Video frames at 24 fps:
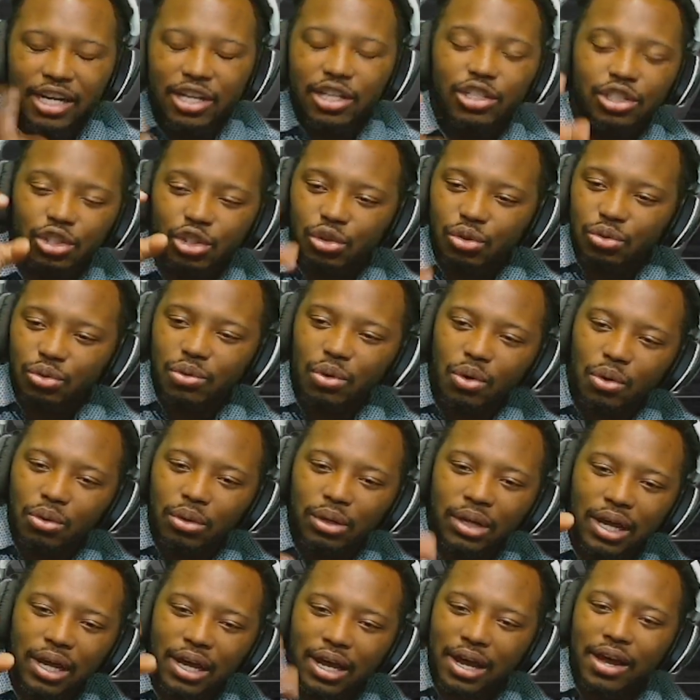
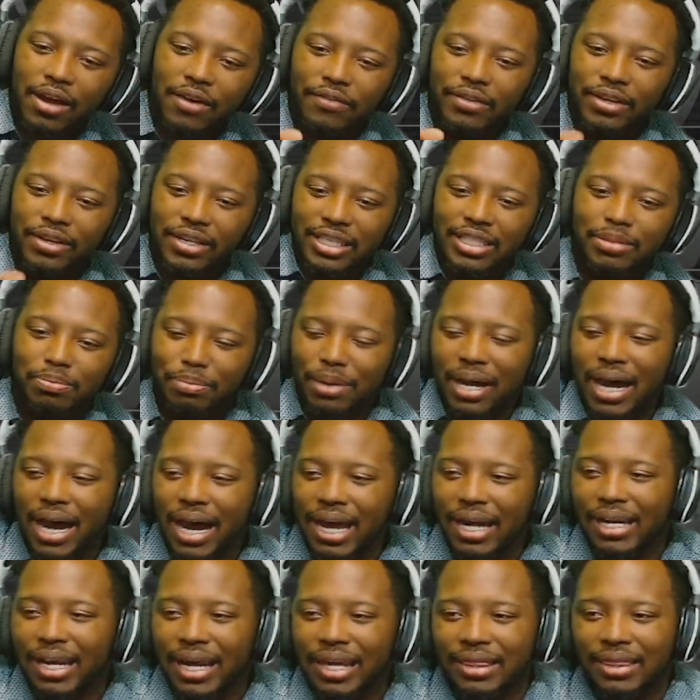control of his
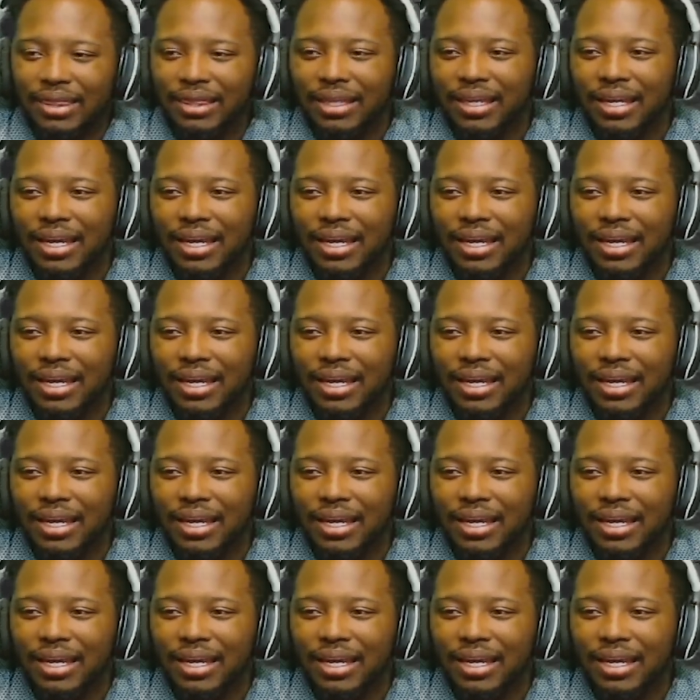body at